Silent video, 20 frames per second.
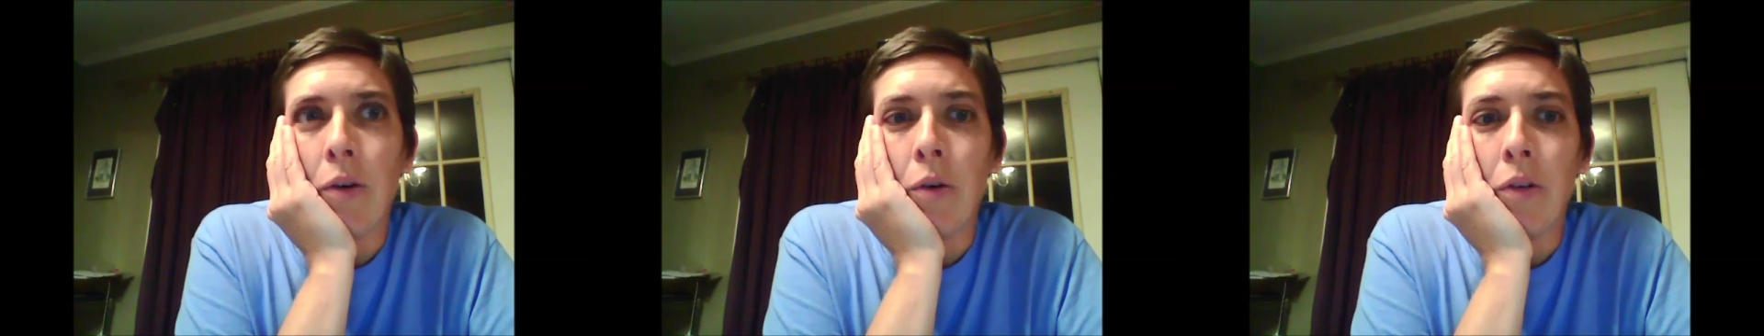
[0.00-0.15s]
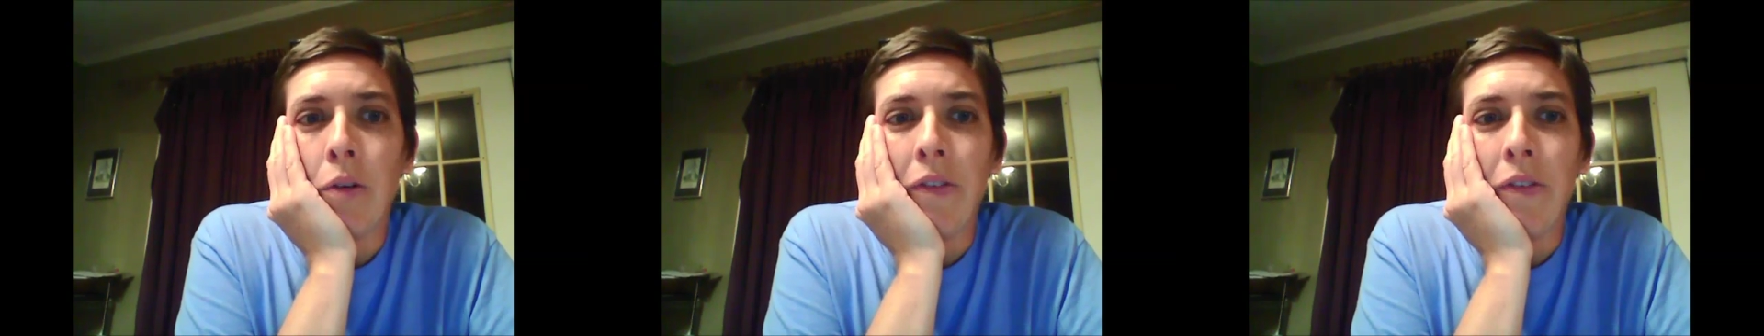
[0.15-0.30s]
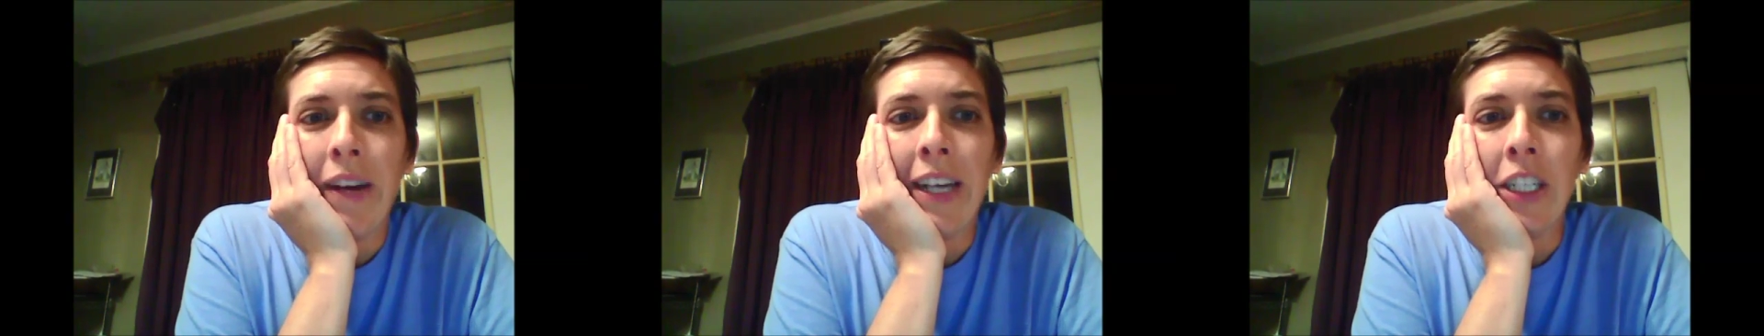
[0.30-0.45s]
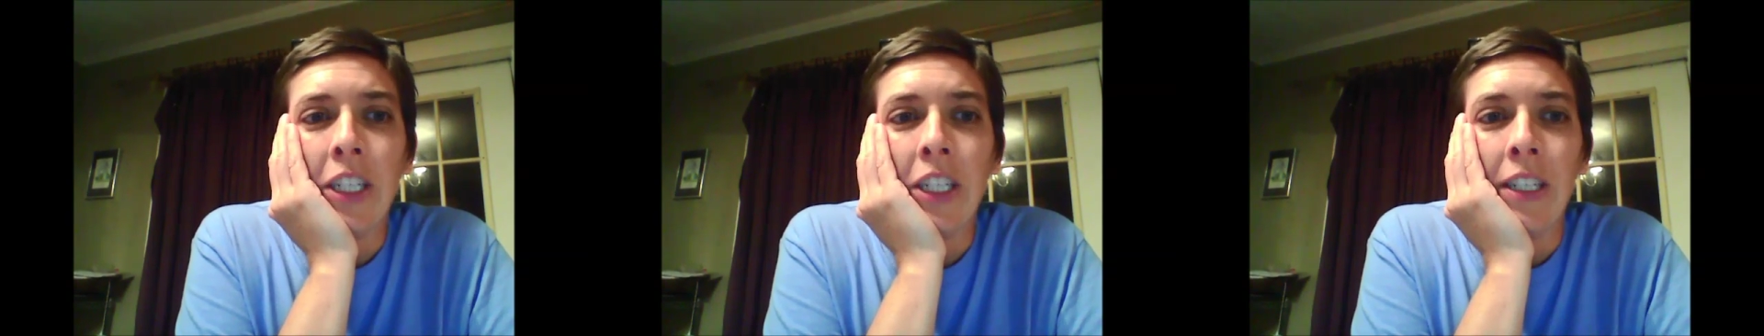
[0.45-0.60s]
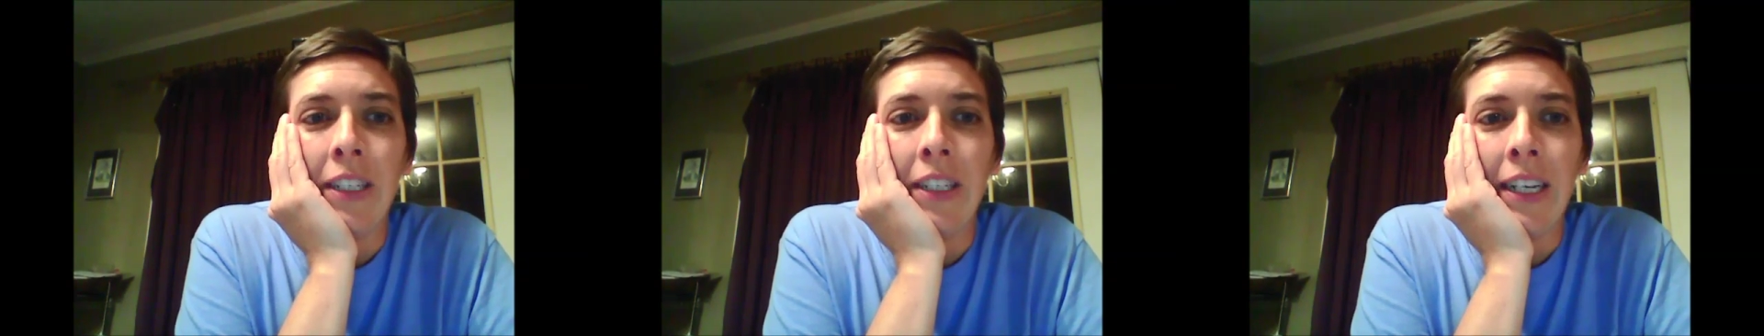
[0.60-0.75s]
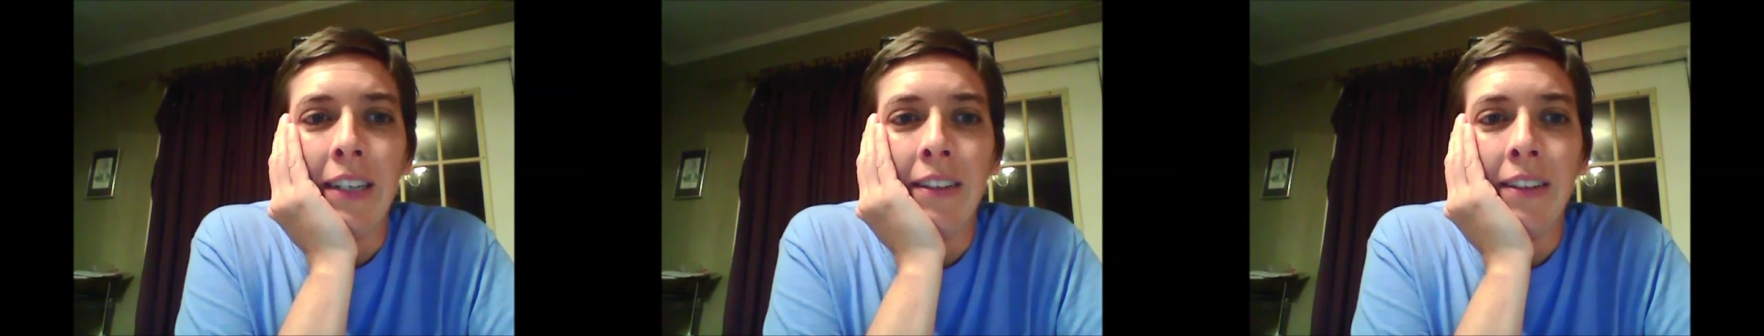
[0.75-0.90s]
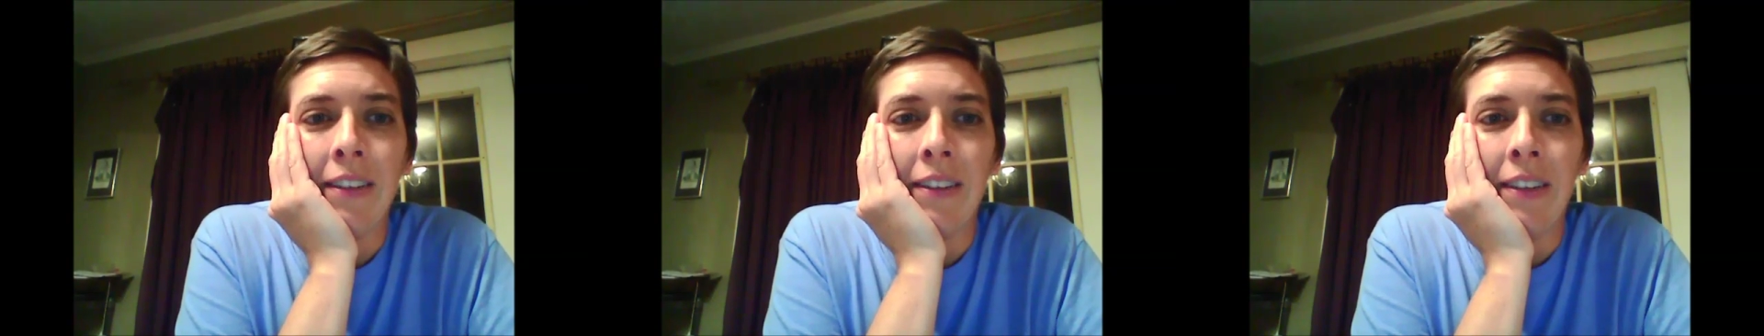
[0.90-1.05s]
old fashioned
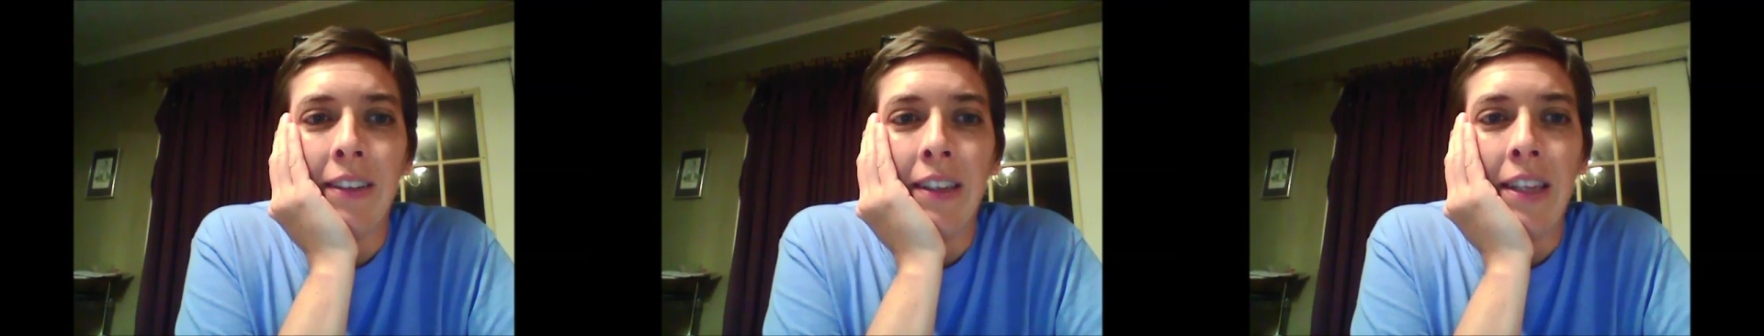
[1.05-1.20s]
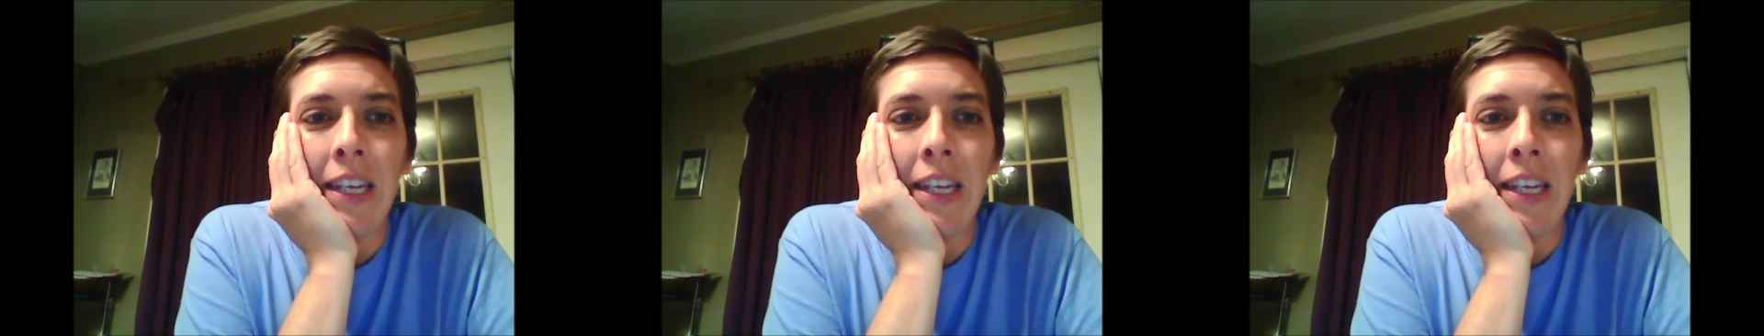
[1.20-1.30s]
desks at